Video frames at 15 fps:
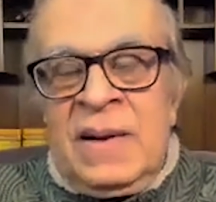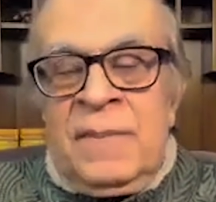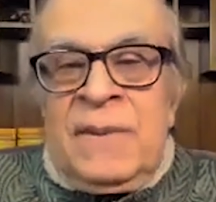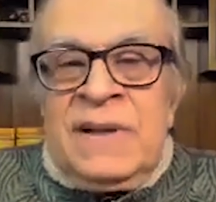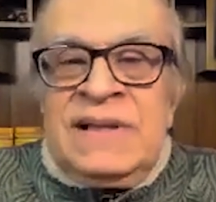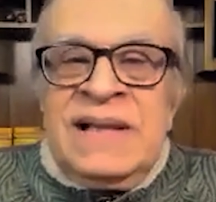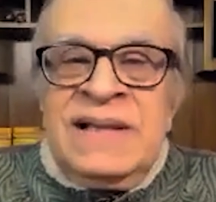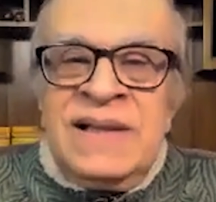
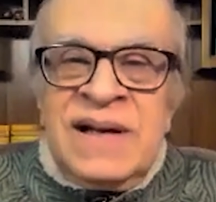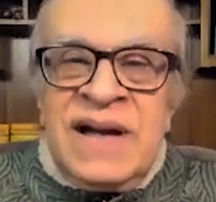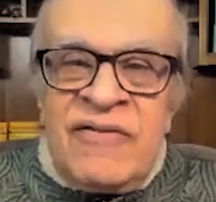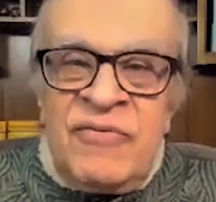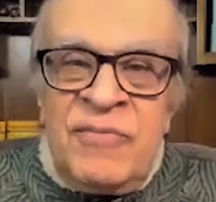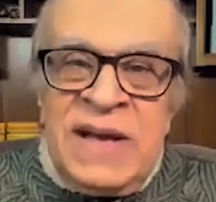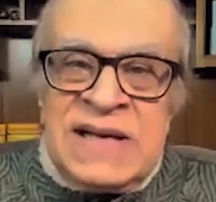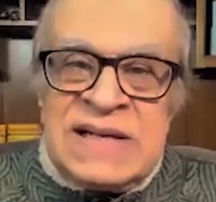But then the
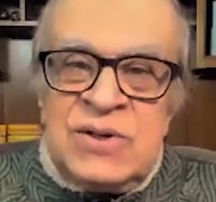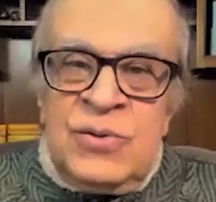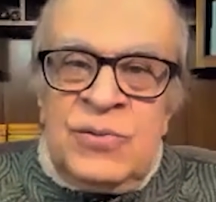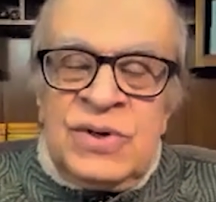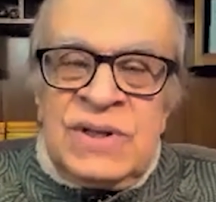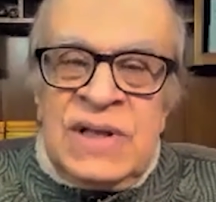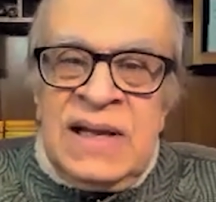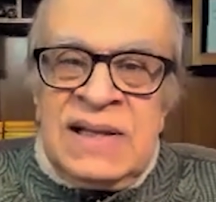government, you
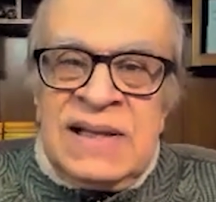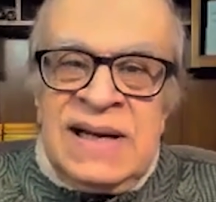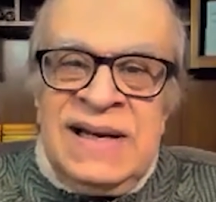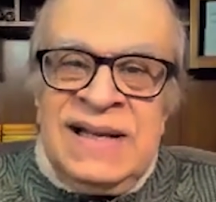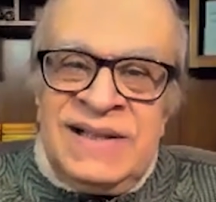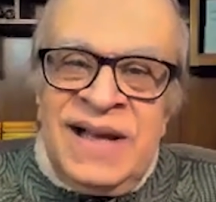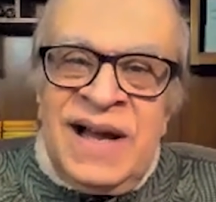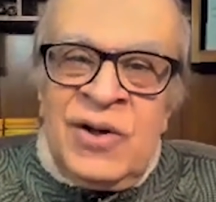would think that
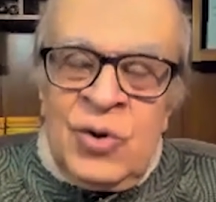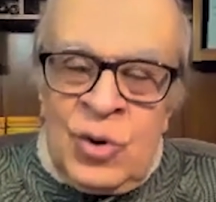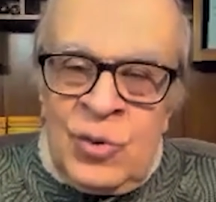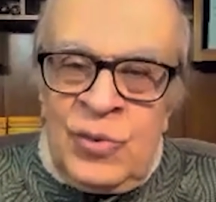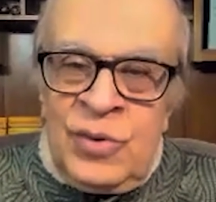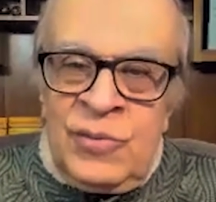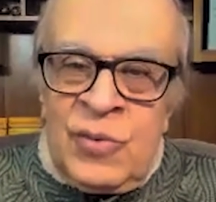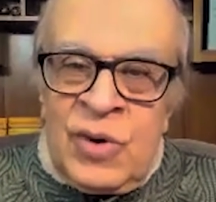Niti Aayog
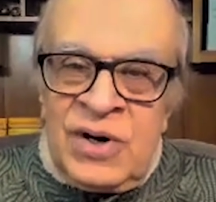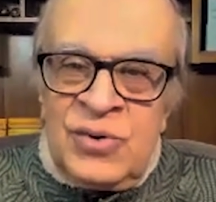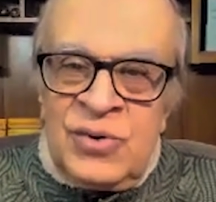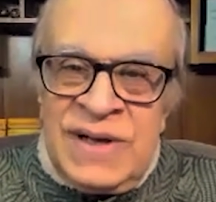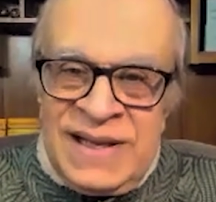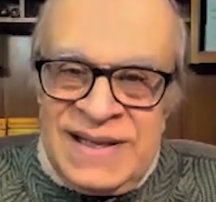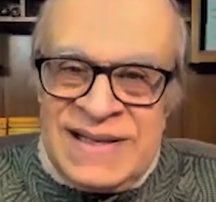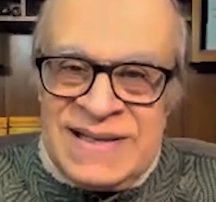would want to
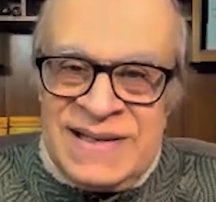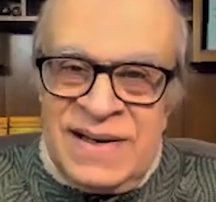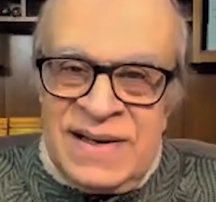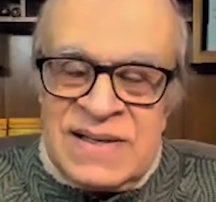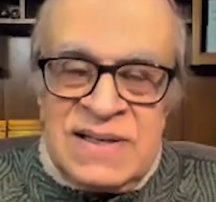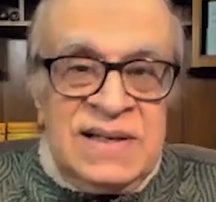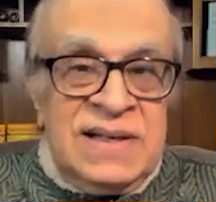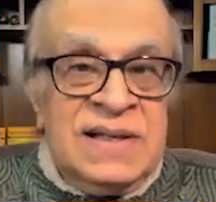take this
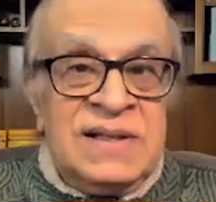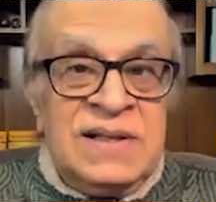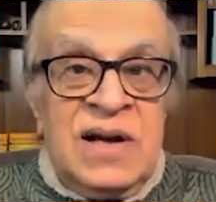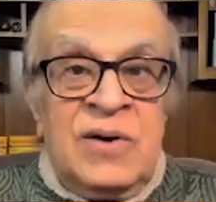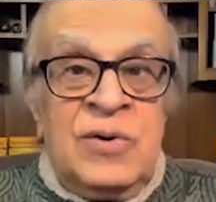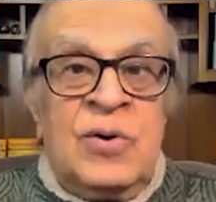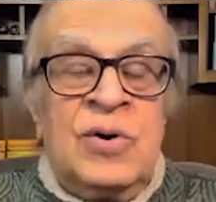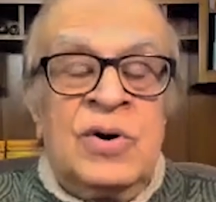seriously. Niti
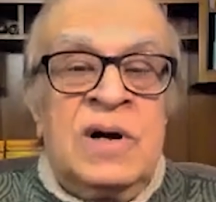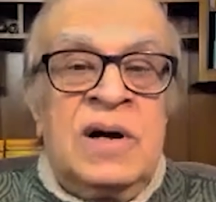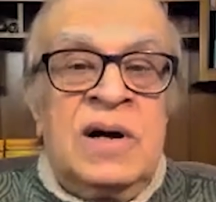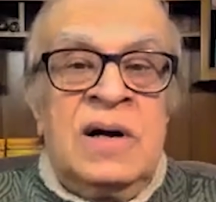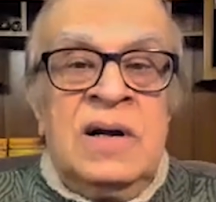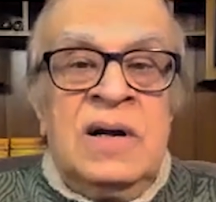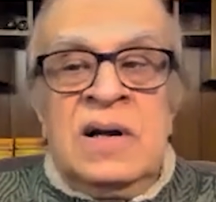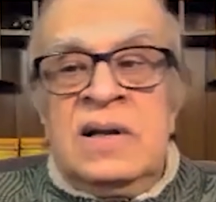
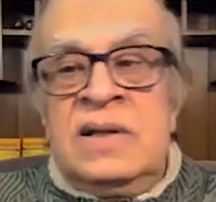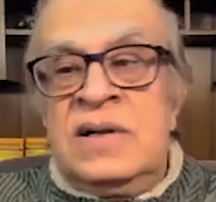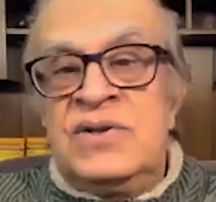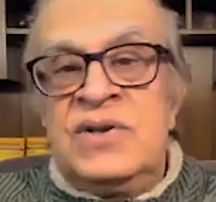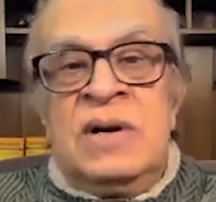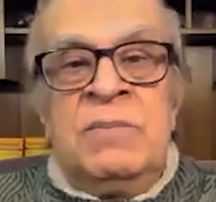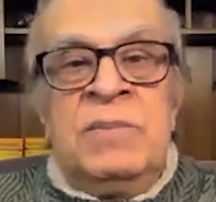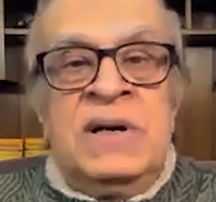Aayog, the
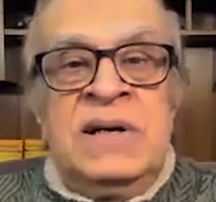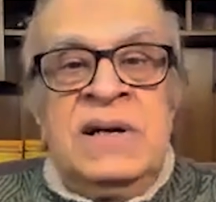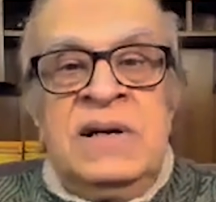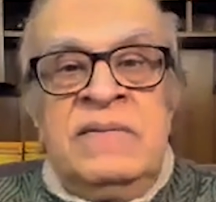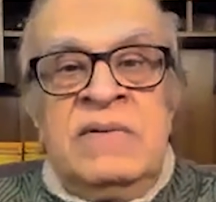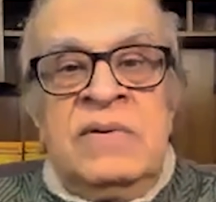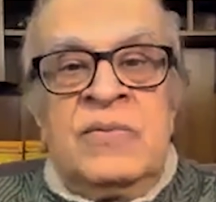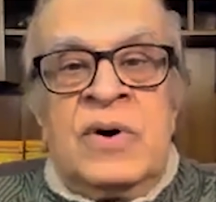chairman didn't
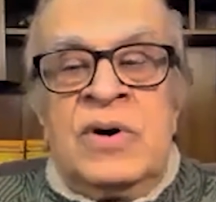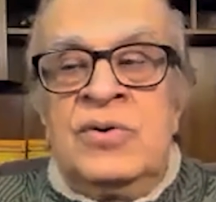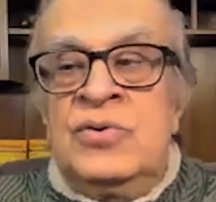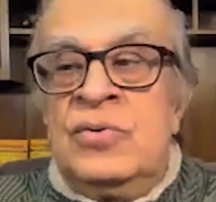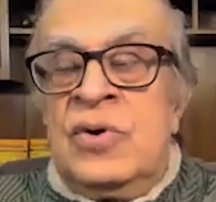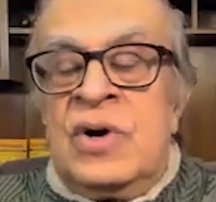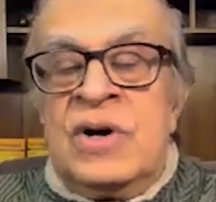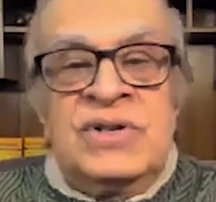even want
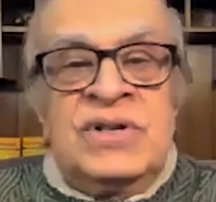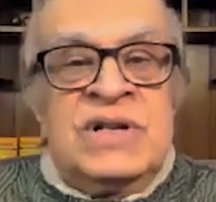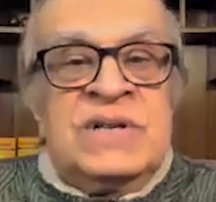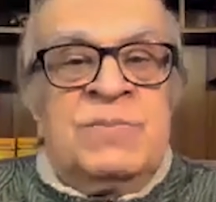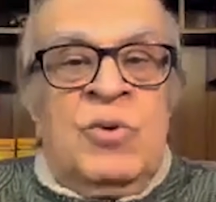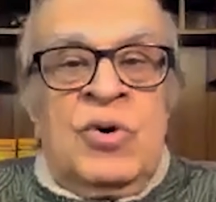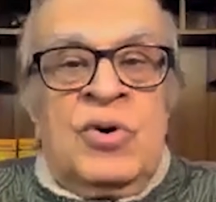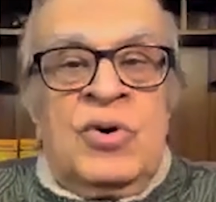to launch this
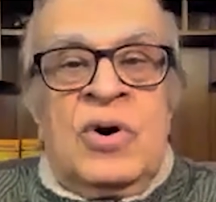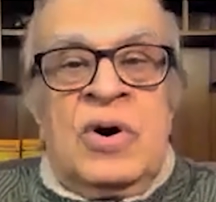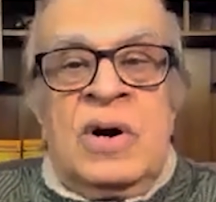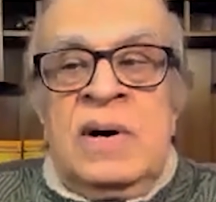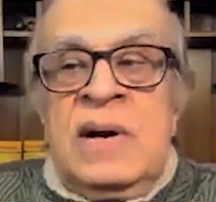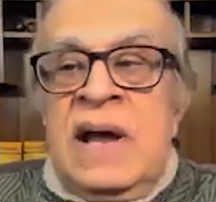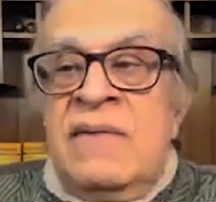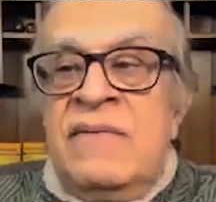book
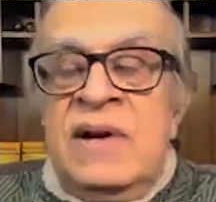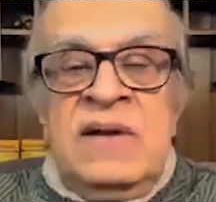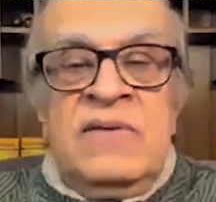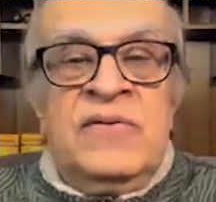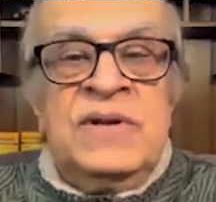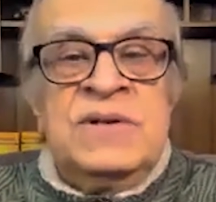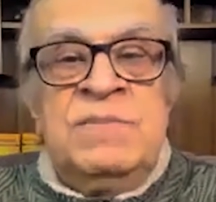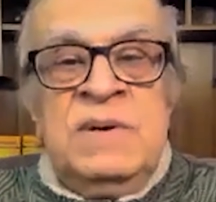or have any
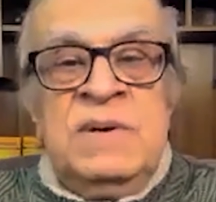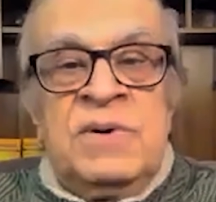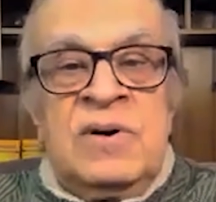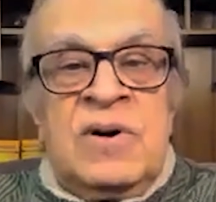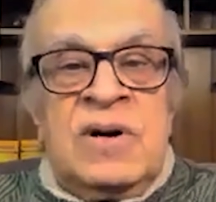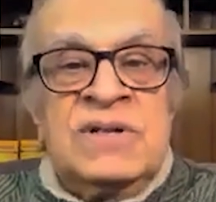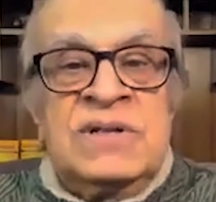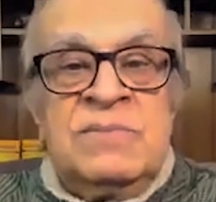of his people
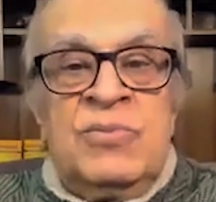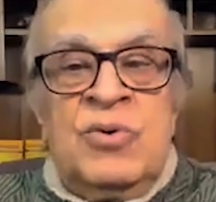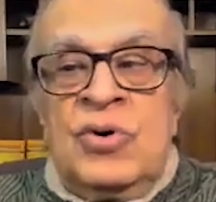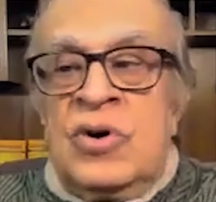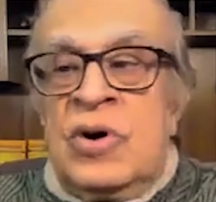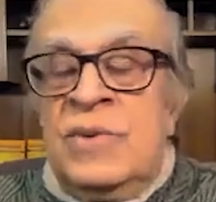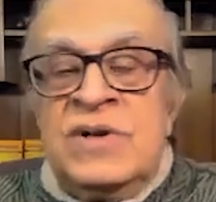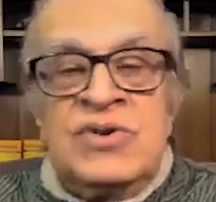launch the
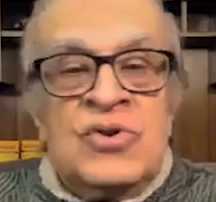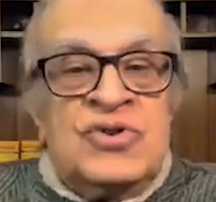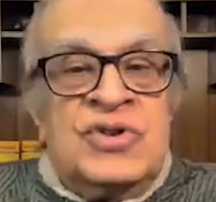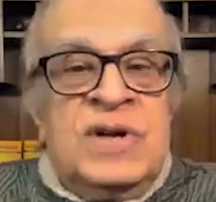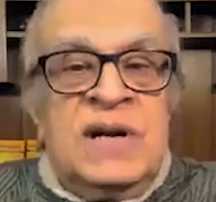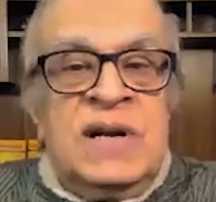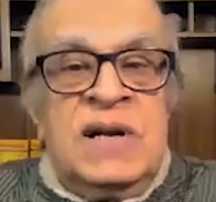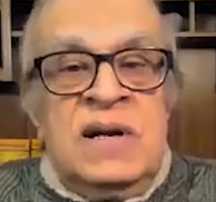book or be
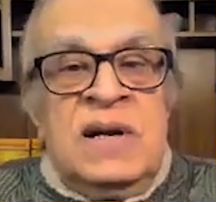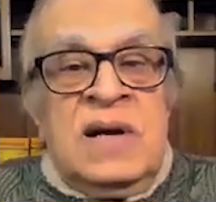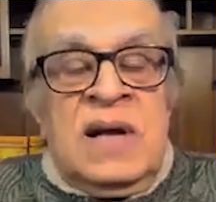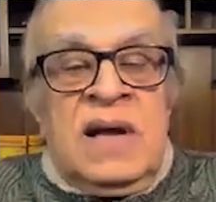associated.